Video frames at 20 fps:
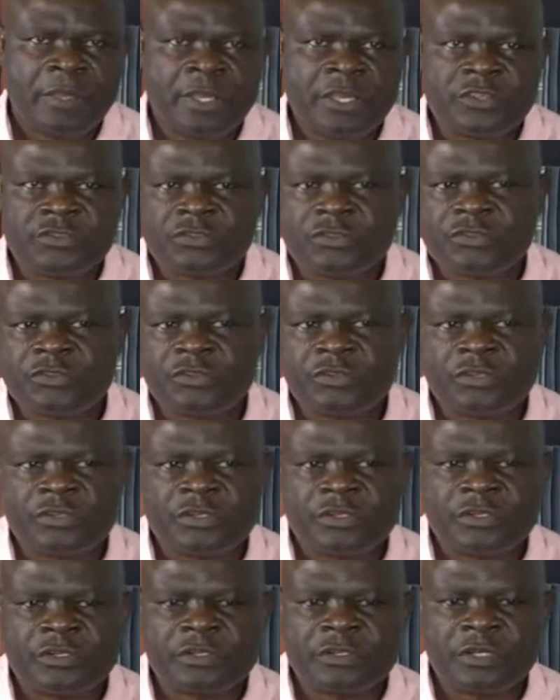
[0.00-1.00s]
a social
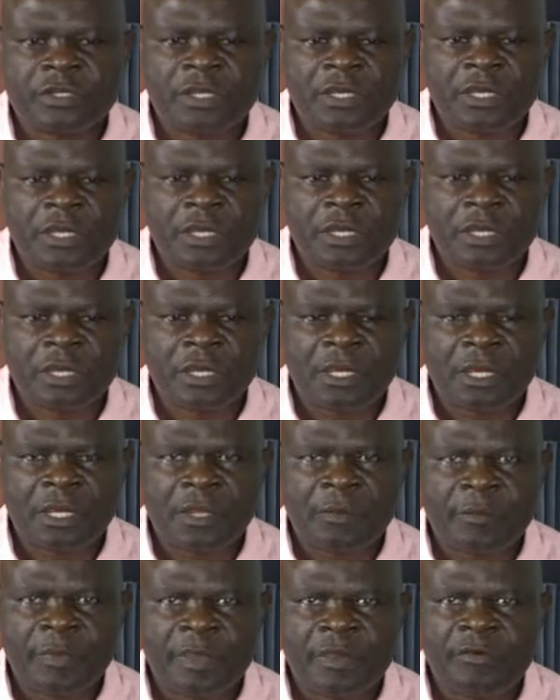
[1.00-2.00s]

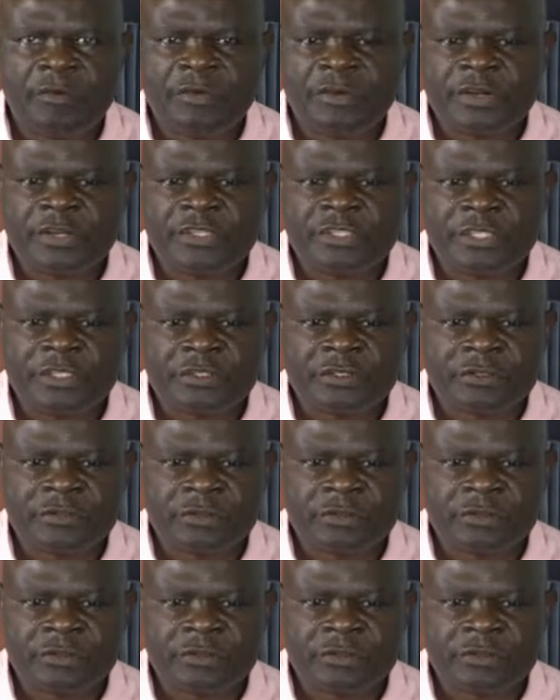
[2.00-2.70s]
and behavioral research